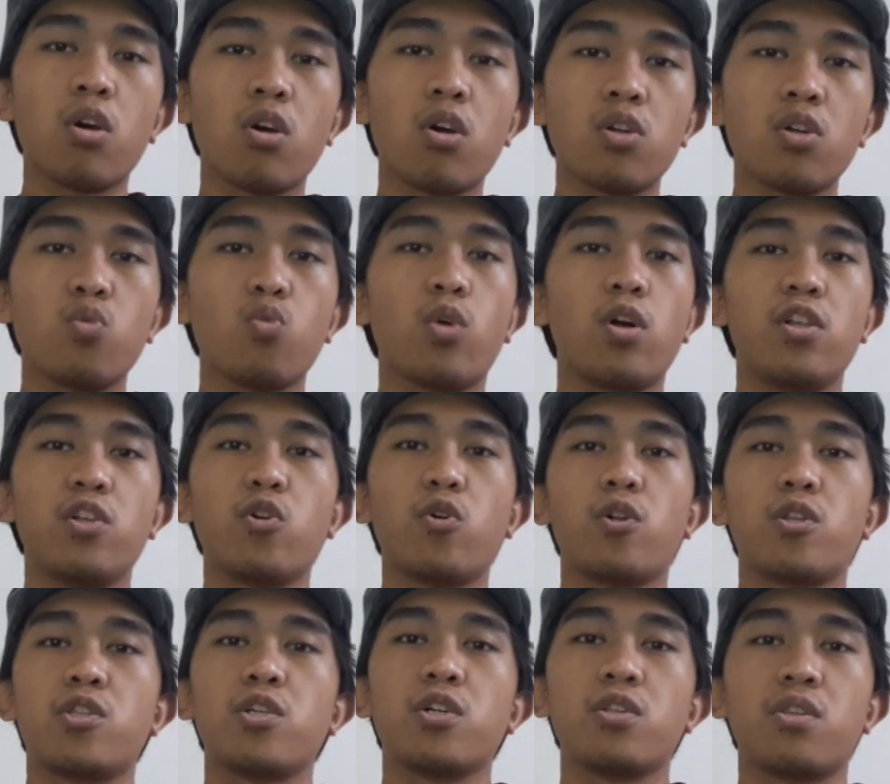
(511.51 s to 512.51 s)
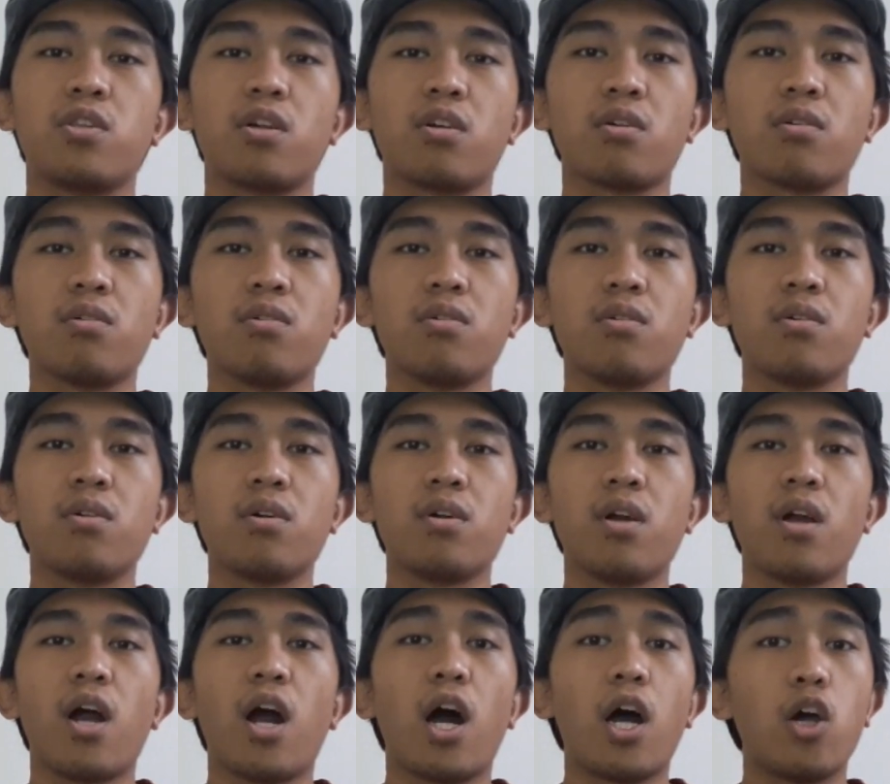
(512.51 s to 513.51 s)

on while you are tutting.